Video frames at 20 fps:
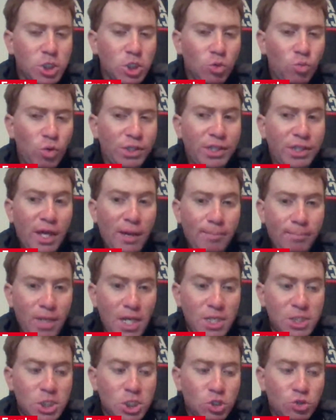So what that
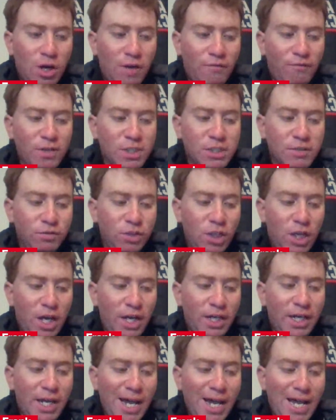means is your offensive
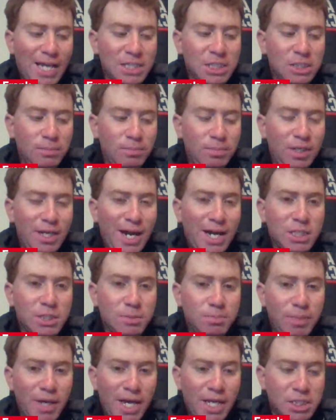line has to be at
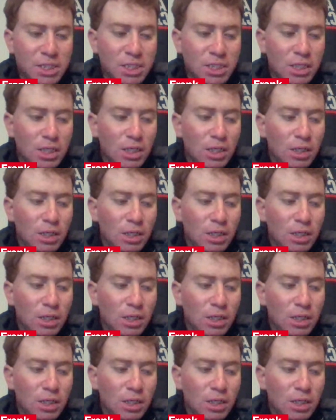its best.